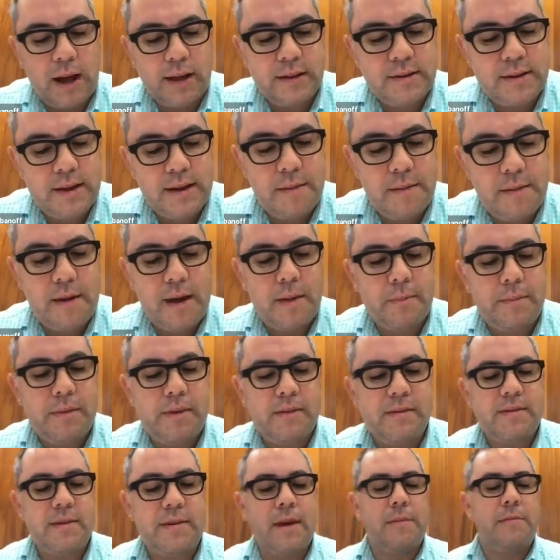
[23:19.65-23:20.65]
atem
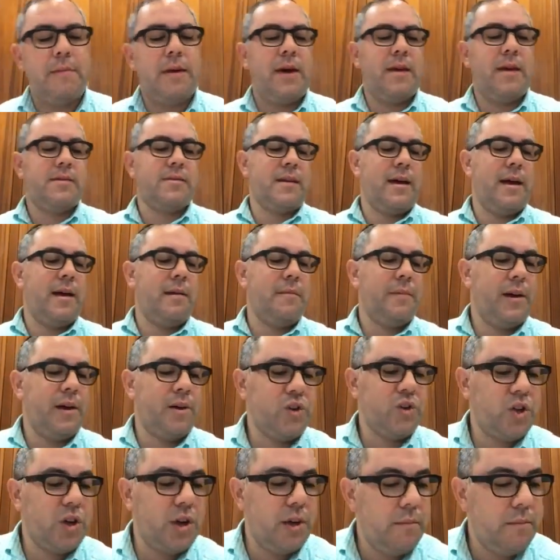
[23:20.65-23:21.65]
hamisem es am
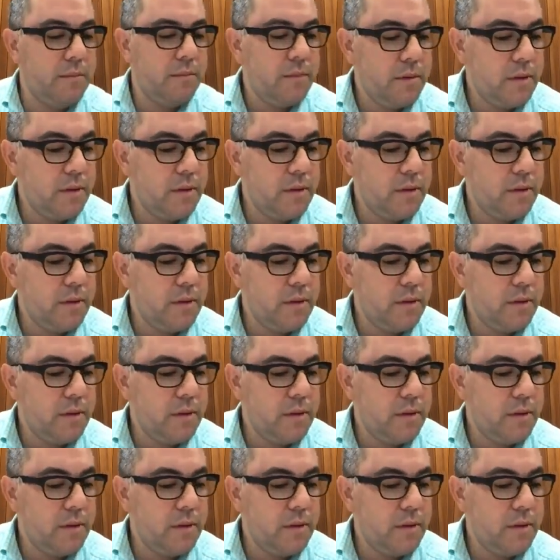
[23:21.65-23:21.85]
Hashem.